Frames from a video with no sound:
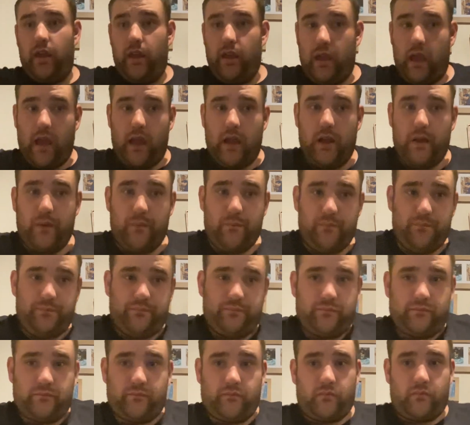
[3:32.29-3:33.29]
Um,
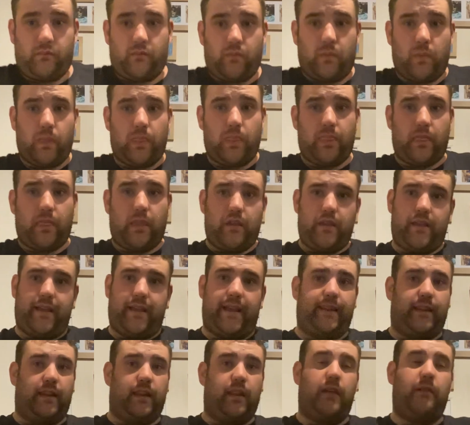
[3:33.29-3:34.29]
you
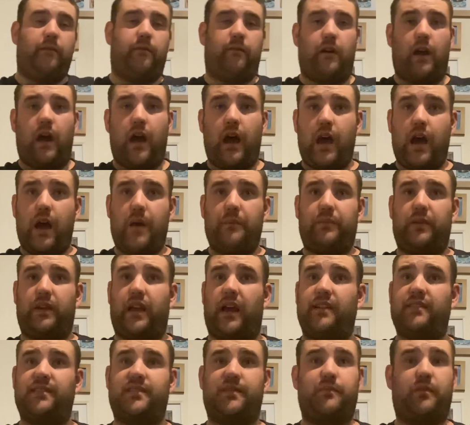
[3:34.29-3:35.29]
get the level up,
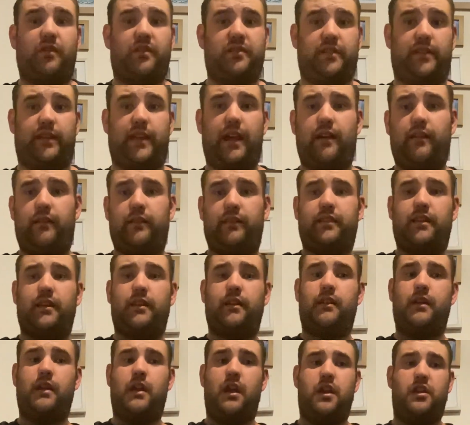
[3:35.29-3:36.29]
customize your
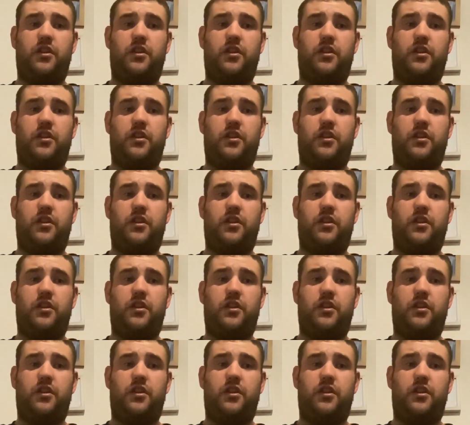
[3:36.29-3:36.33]
character.